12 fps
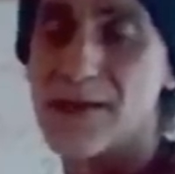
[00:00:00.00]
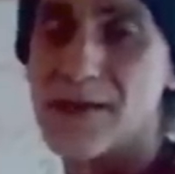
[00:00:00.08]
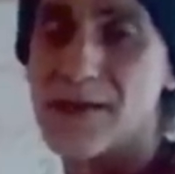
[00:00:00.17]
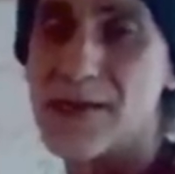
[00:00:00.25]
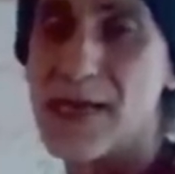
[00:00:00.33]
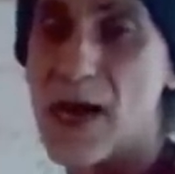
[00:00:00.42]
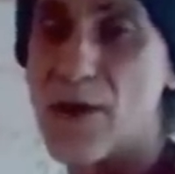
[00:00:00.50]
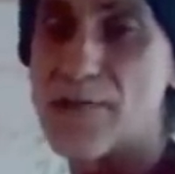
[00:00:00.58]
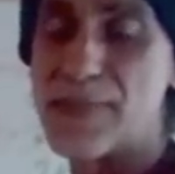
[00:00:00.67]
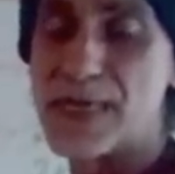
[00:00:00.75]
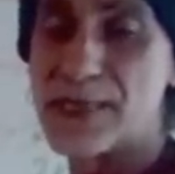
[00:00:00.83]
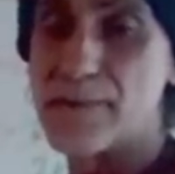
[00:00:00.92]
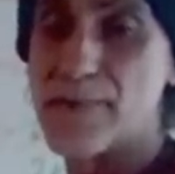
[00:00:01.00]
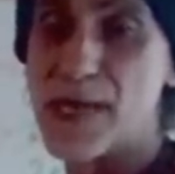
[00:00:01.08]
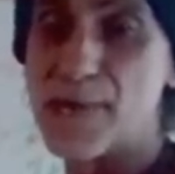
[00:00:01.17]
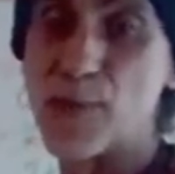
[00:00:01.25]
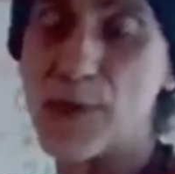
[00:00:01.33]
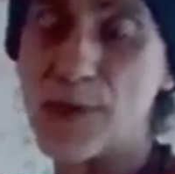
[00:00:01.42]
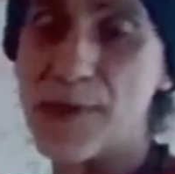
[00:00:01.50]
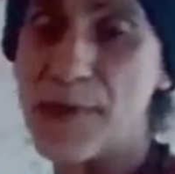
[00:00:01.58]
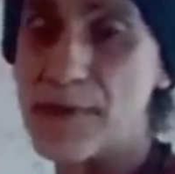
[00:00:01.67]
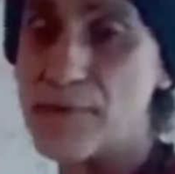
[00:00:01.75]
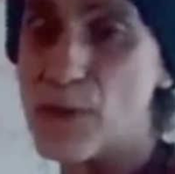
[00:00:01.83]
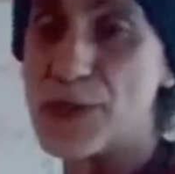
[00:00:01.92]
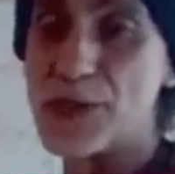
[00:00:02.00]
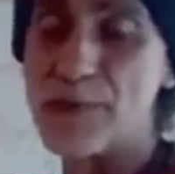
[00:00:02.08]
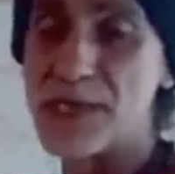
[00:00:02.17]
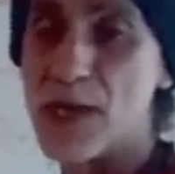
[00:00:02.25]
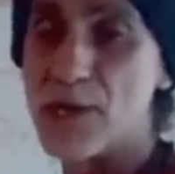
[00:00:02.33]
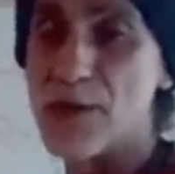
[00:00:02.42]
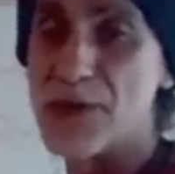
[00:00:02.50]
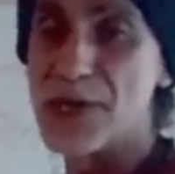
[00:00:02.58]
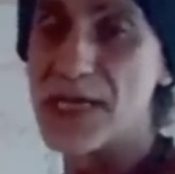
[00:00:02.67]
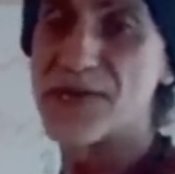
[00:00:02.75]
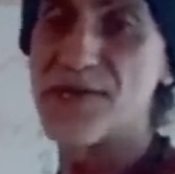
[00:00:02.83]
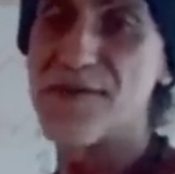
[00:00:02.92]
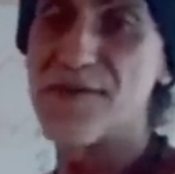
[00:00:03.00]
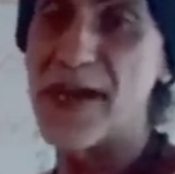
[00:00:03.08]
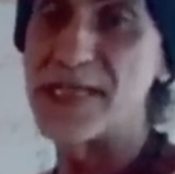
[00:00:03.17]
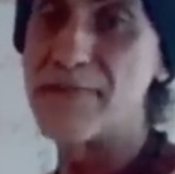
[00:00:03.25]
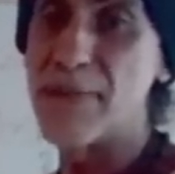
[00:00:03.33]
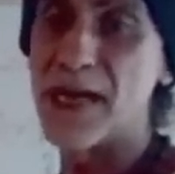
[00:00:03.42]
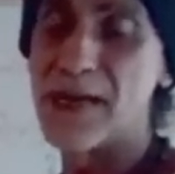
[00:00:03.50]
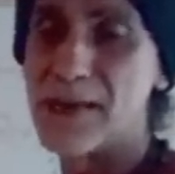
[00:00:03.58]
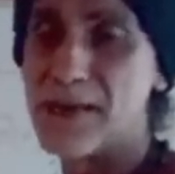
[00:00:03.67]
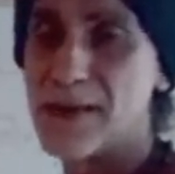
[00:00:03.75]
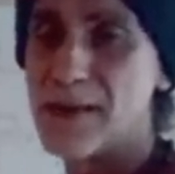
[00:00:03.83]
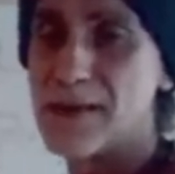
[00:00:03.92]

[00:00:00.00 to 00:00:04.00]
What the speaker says: The Arabic people, the Muslims, know her as Fatima,